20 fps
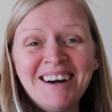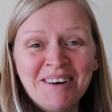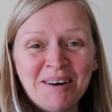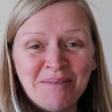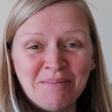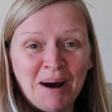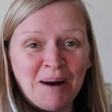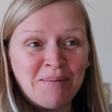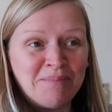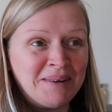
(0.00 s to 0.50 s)

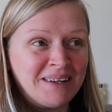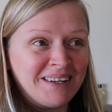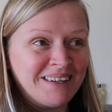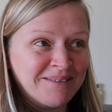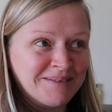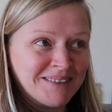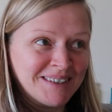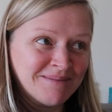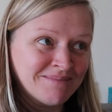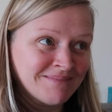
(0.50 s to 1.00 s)
I'm happy
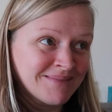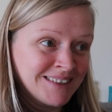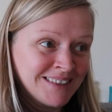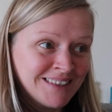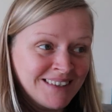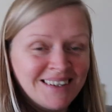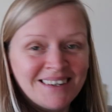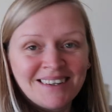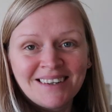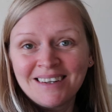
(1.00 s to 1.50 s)
I'm like
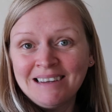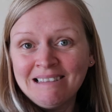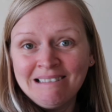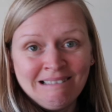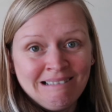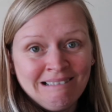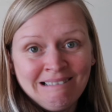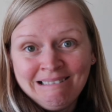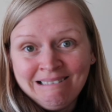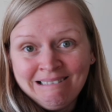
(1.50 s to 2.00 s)

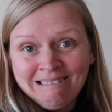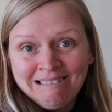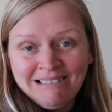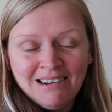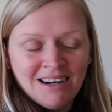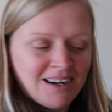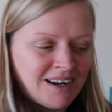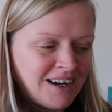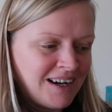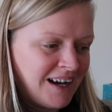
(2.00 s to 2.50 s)

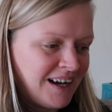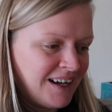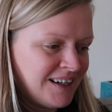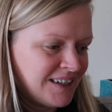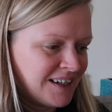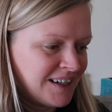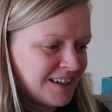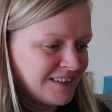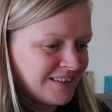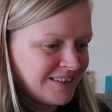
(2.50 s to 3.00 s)

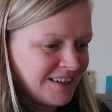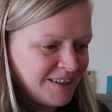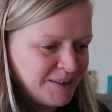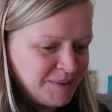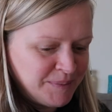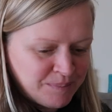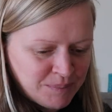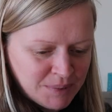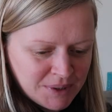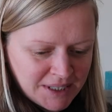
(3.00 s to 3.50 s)
hey I don't
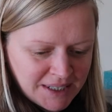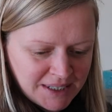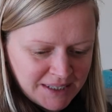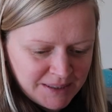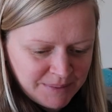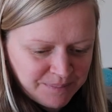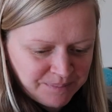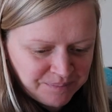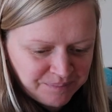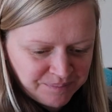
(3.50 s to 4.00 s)
know but
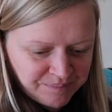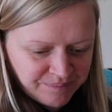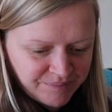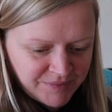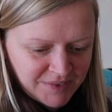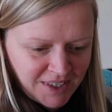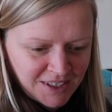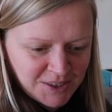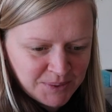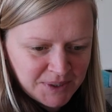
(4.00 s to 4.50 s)
uh
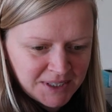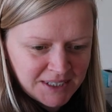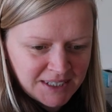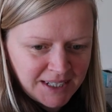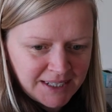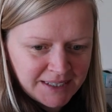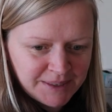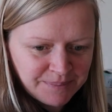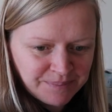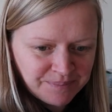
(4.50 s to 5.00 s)
that's what he
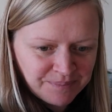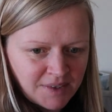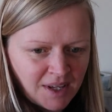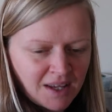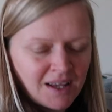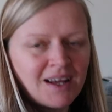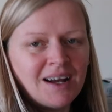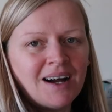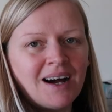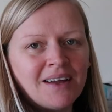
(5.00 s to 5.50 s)
said
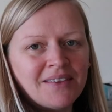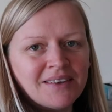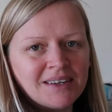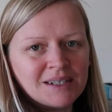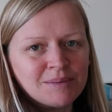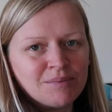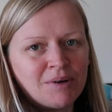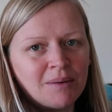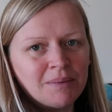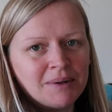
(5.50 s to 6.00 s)
I think
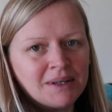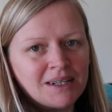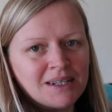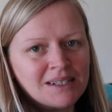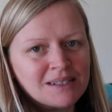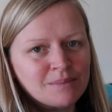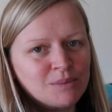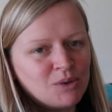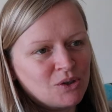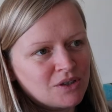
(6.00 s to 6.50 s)
it probably
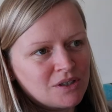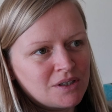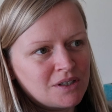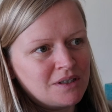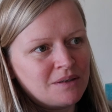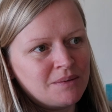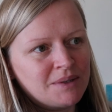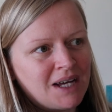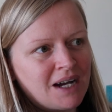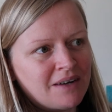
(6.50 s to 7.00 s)
is more to
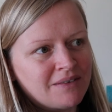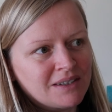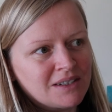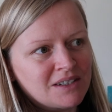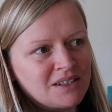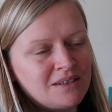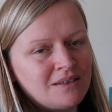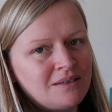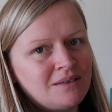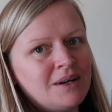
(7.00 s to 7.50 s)
do with having
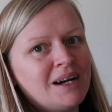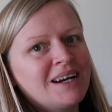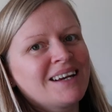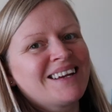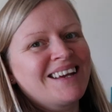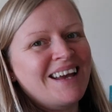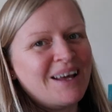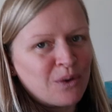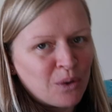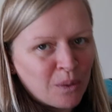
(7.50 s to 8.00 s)
to
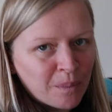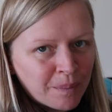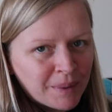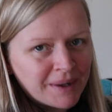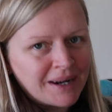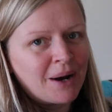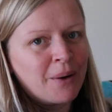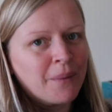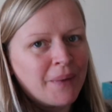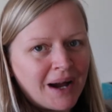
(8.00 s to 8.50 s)
get up
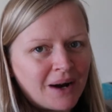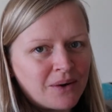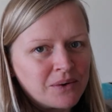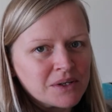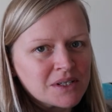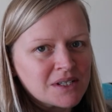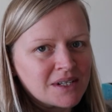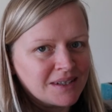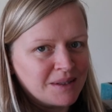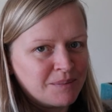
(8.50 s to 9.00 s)
and out of the
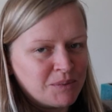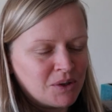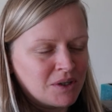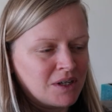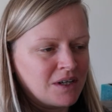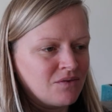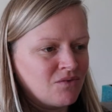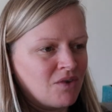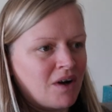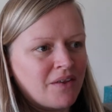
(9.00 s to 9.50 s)
house in the
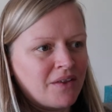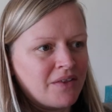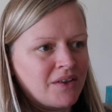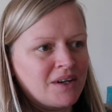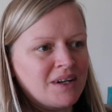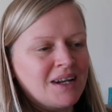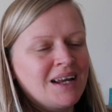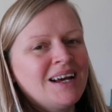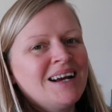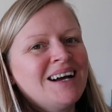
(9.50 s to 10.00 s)
morning rather
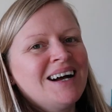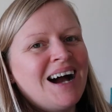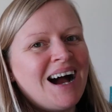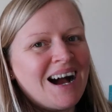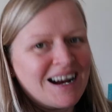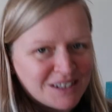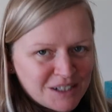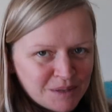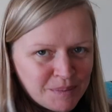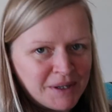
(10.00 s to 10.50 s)
than
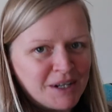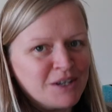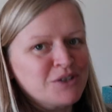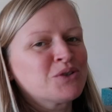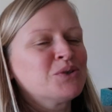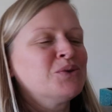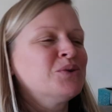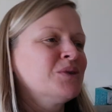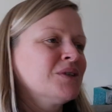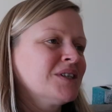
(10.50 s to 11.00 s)
actually being in
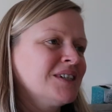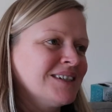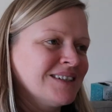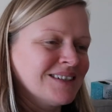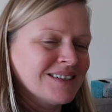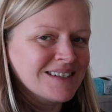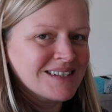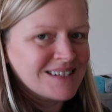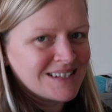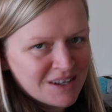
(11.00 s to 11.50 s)
school
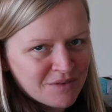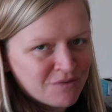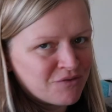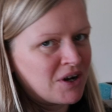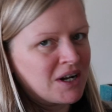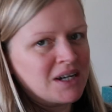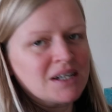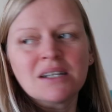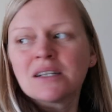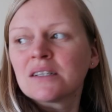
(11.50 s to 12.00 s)
and seeing
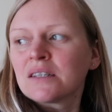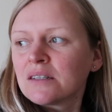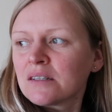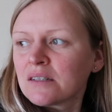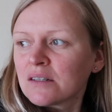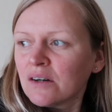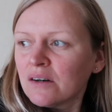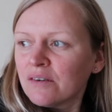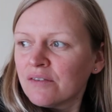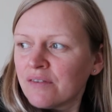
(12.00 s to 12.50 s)
friends and
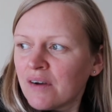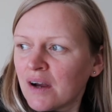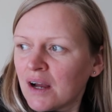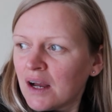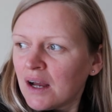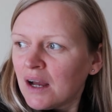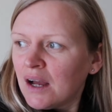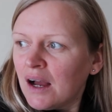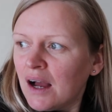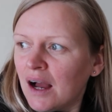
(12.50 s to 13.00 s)
stuff.
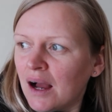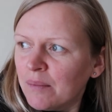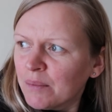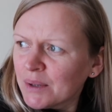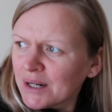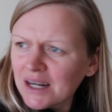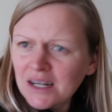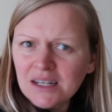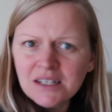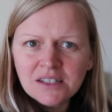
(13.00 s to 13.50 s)
Um,
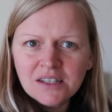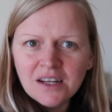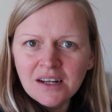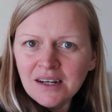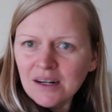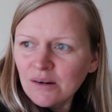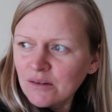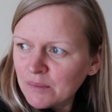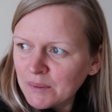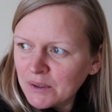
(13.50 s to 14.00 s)
but it's
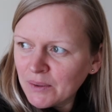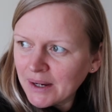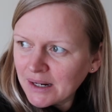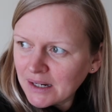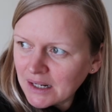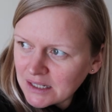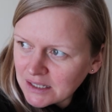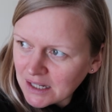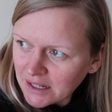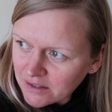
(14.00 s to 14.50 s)
turning out to be quite a
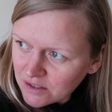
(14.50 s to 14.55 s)
nice day.